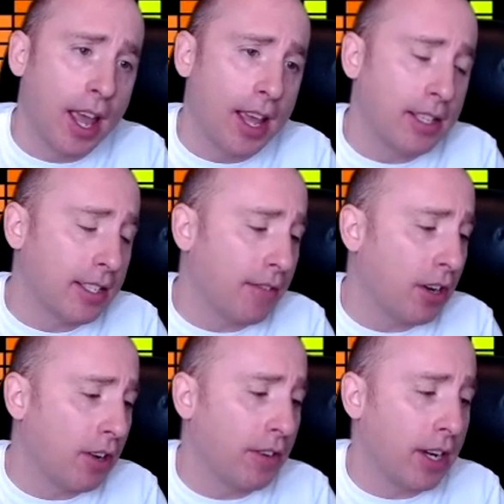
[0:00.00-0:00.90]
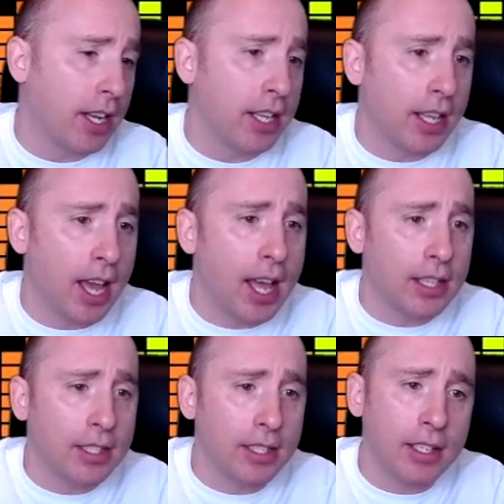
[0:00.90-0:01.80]
A7 over E,
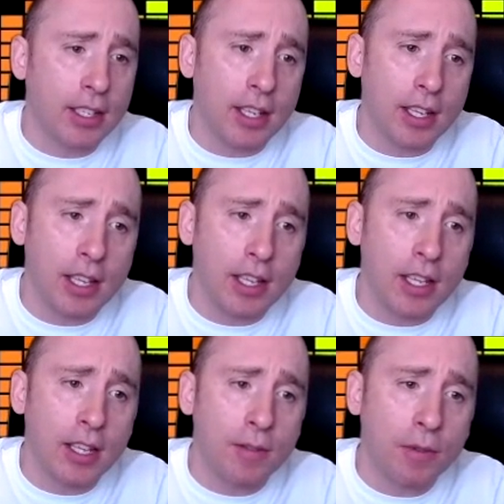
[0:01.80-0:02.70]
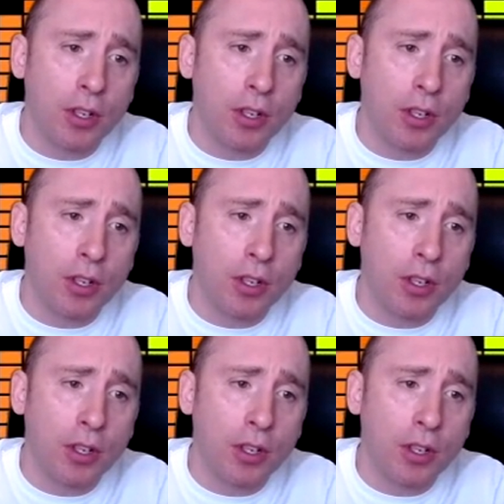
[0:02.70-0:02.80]
got to keep